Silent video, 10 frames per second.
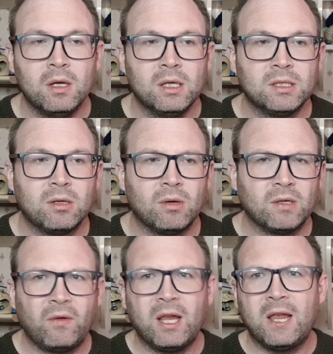So I
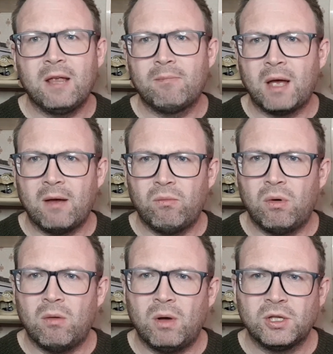was thinking about
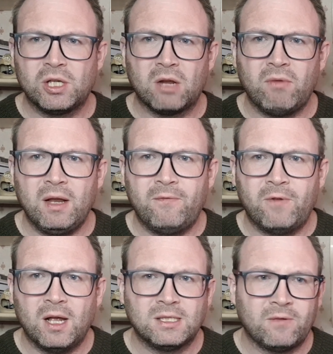what one should I read
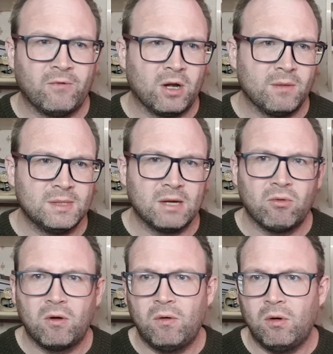first, Volume
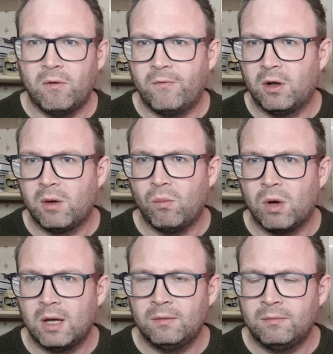0 or Volume
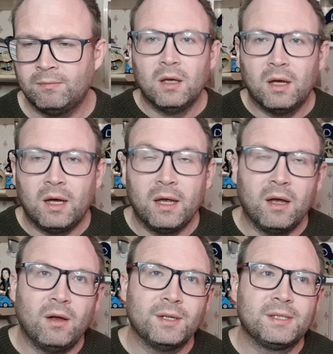1. I
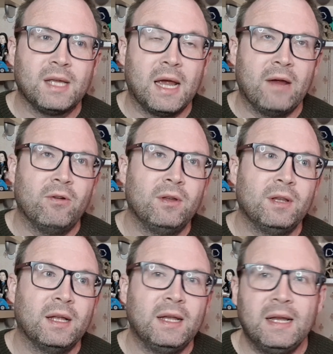asked Aarron
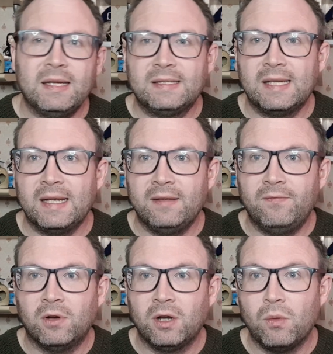and he said
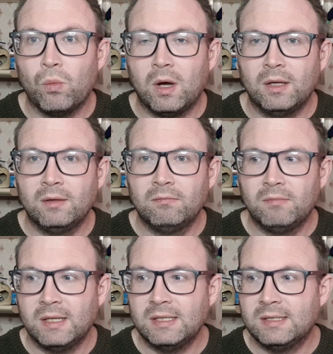Volume 1
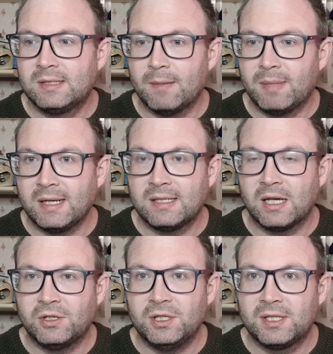is the place that I
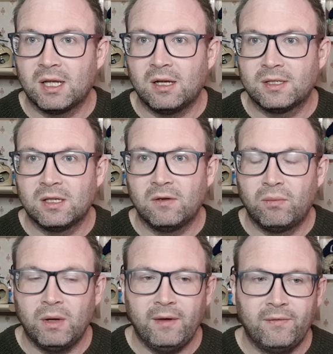should start off
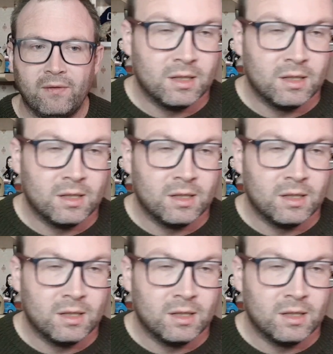with.